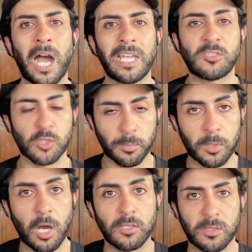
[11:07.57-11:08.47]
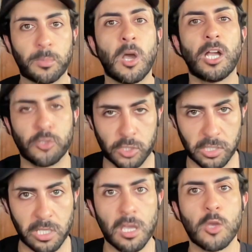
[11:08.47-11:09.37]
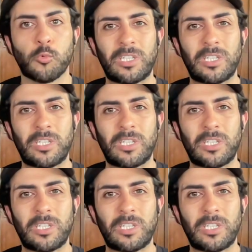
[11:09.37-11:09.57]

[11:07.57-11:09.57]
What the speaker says: subconsciously we